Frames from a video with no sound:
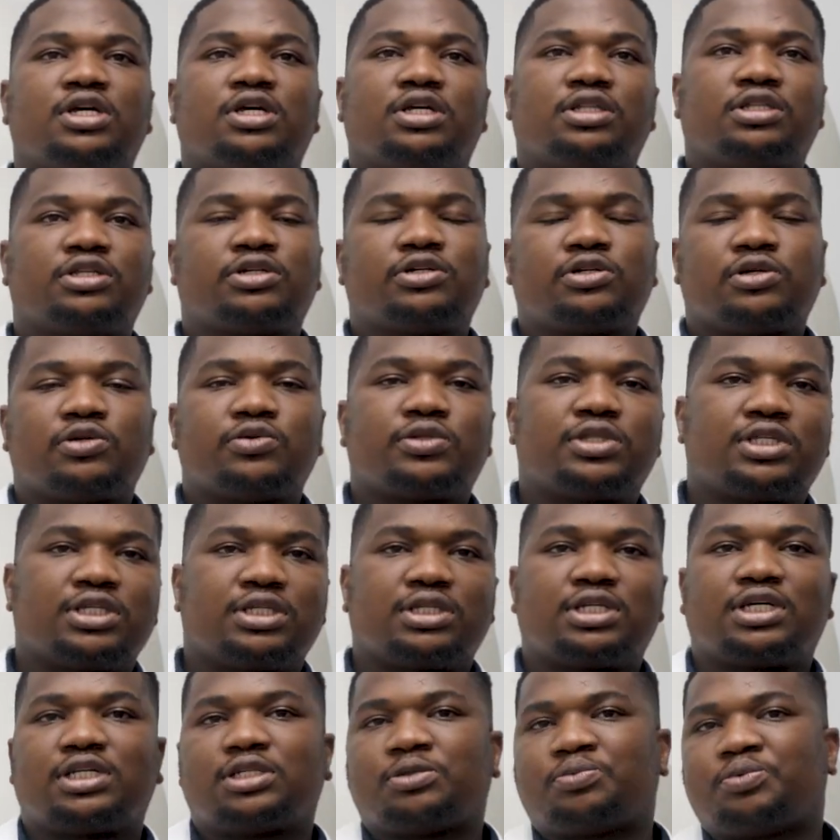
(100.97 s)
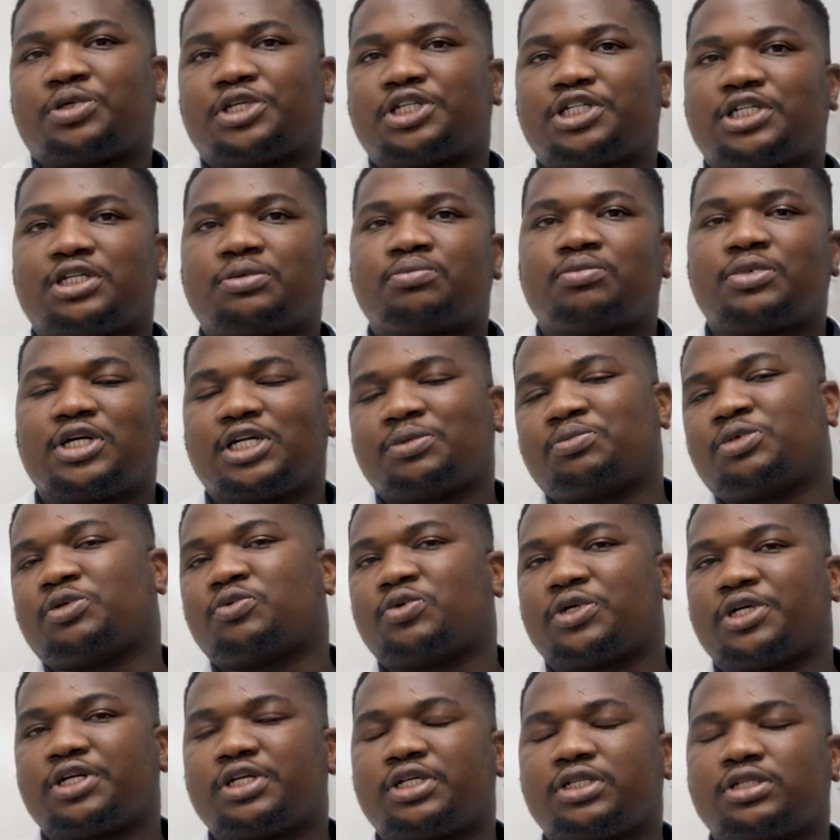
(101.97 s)
the clothing that the patient might be
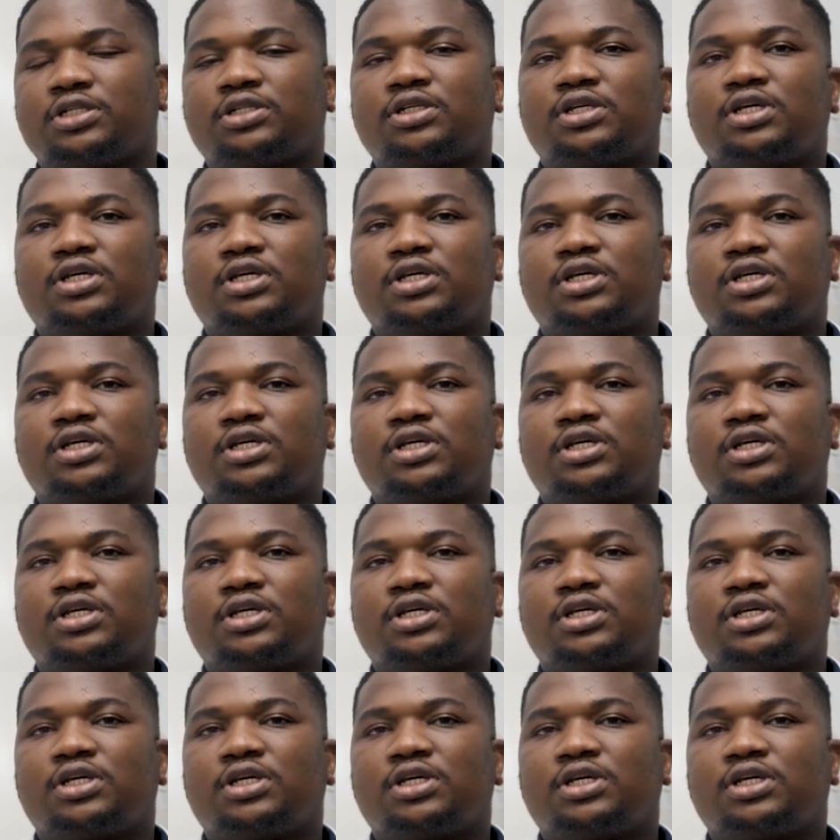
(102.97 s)
wearing.